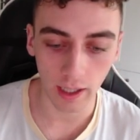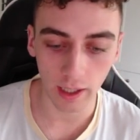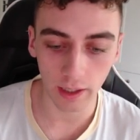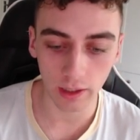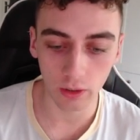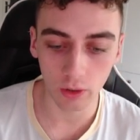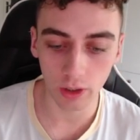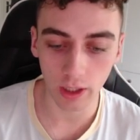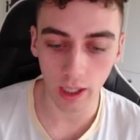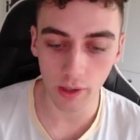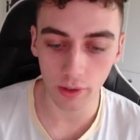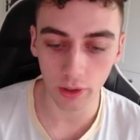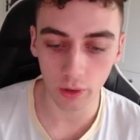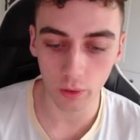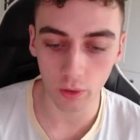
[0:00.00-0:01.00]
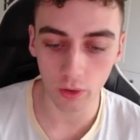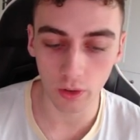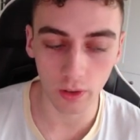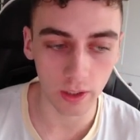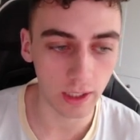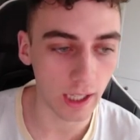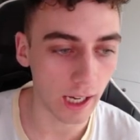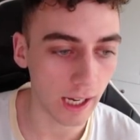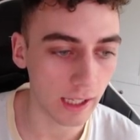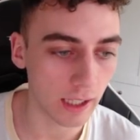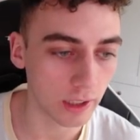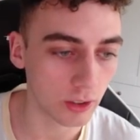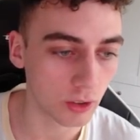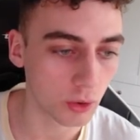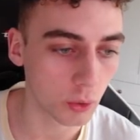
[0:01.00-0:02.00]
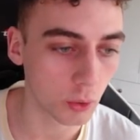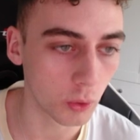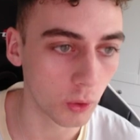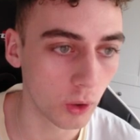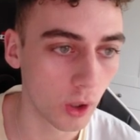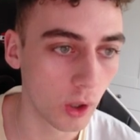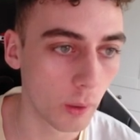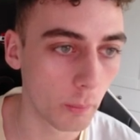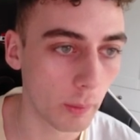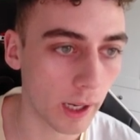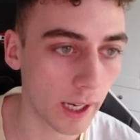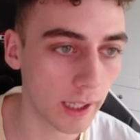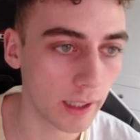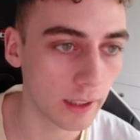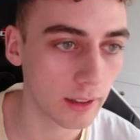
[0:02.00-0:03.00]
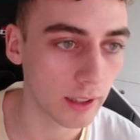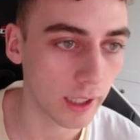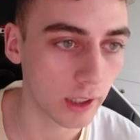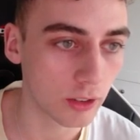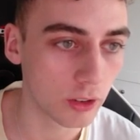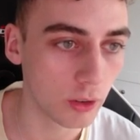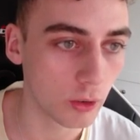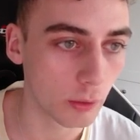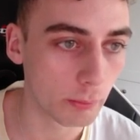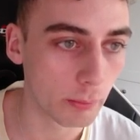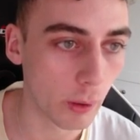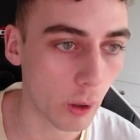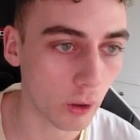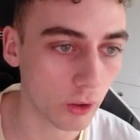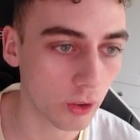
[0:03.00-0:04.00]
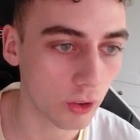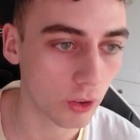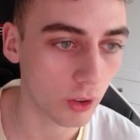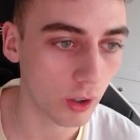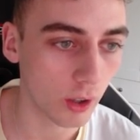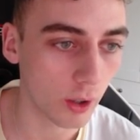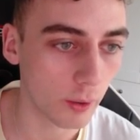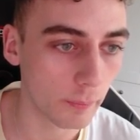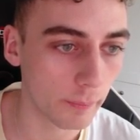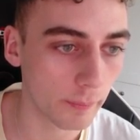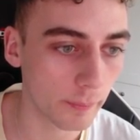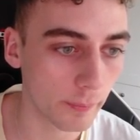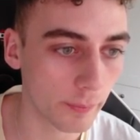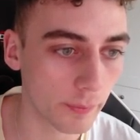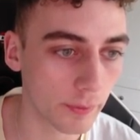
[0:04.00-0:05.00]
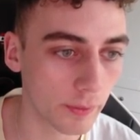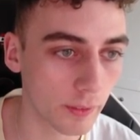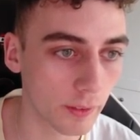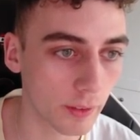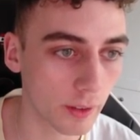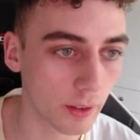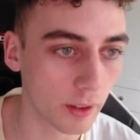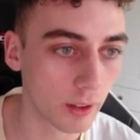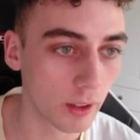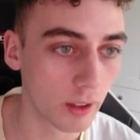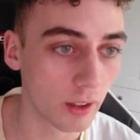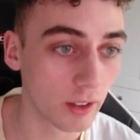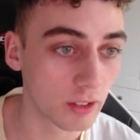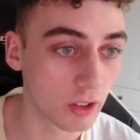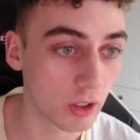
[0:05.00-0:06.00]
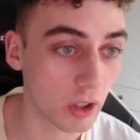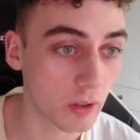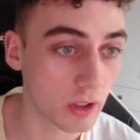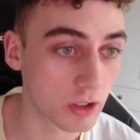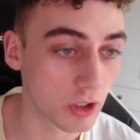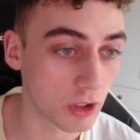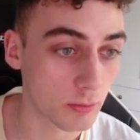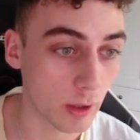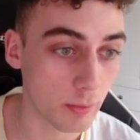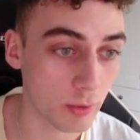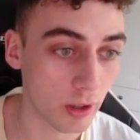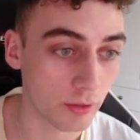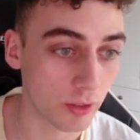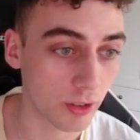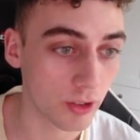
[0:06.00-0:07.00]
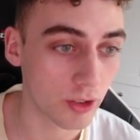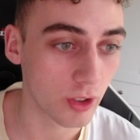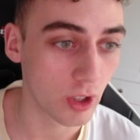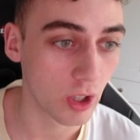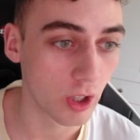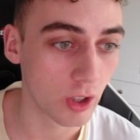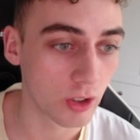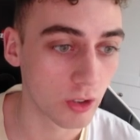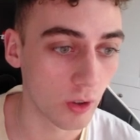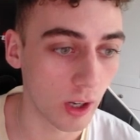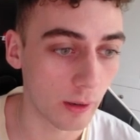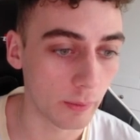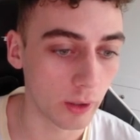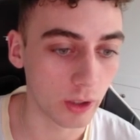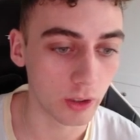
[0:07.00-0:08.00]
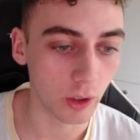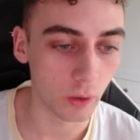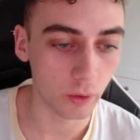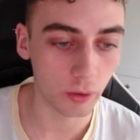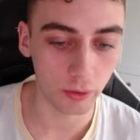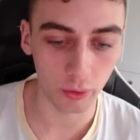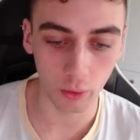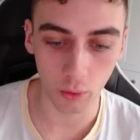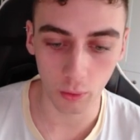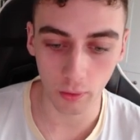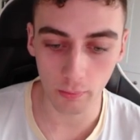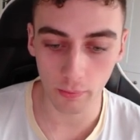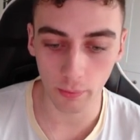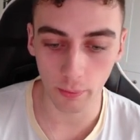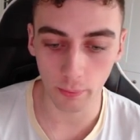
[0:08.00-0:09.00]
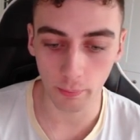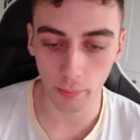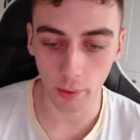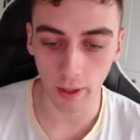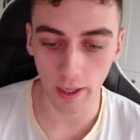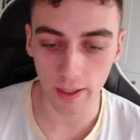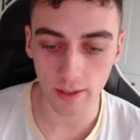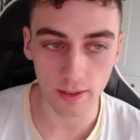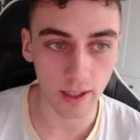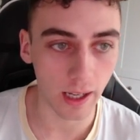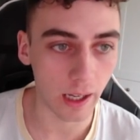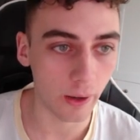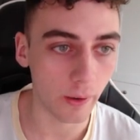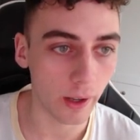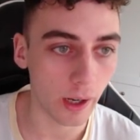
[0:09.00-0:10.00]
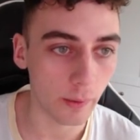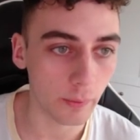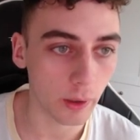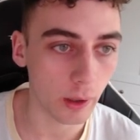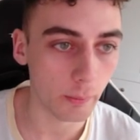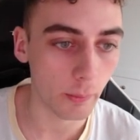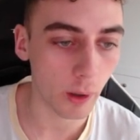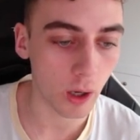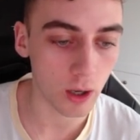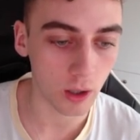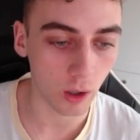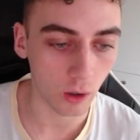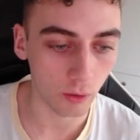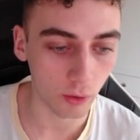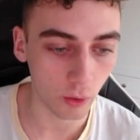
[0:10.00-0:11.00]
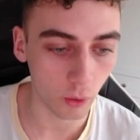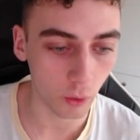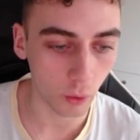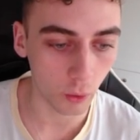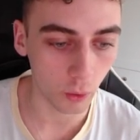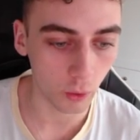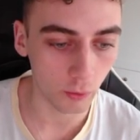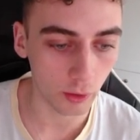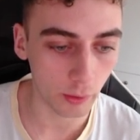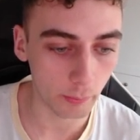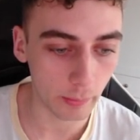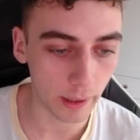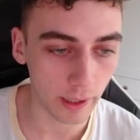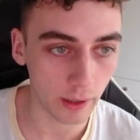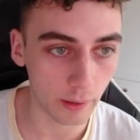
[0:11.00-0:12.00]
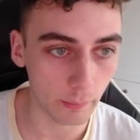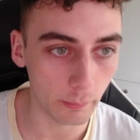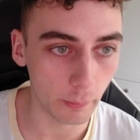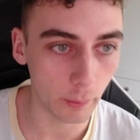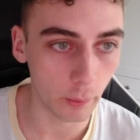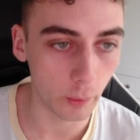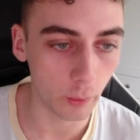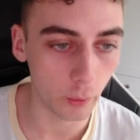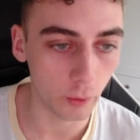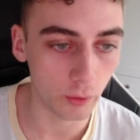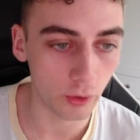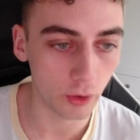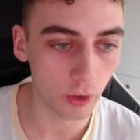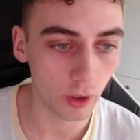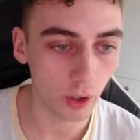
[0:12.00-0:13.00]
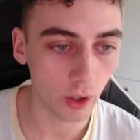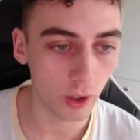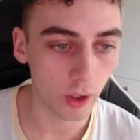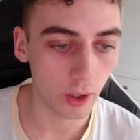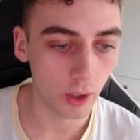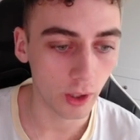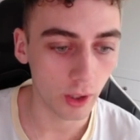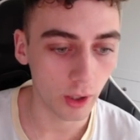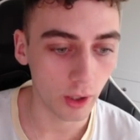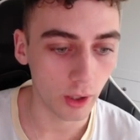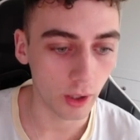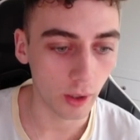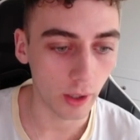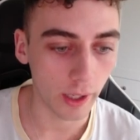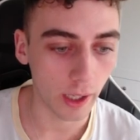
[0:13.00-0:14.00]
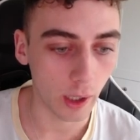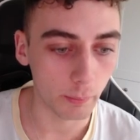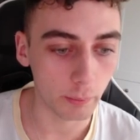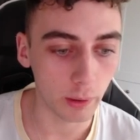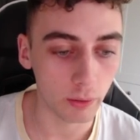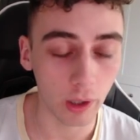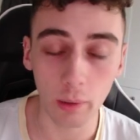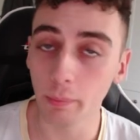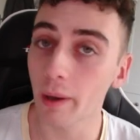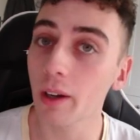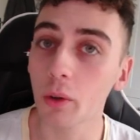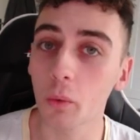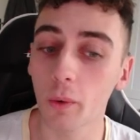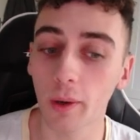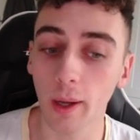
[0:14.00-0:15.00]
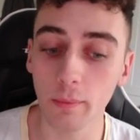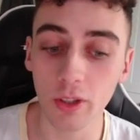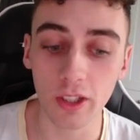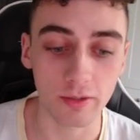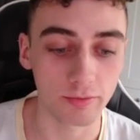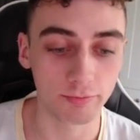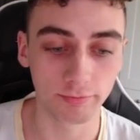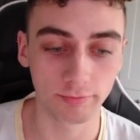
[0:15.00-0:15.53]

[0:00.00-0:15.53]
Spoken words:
you can either use the highlighter tool, but I like to use a box. Don't know, it's just my preference. So I'm going to go through price now, and I'm going to mark off all of the big moves, and I'll be right back when I'm done.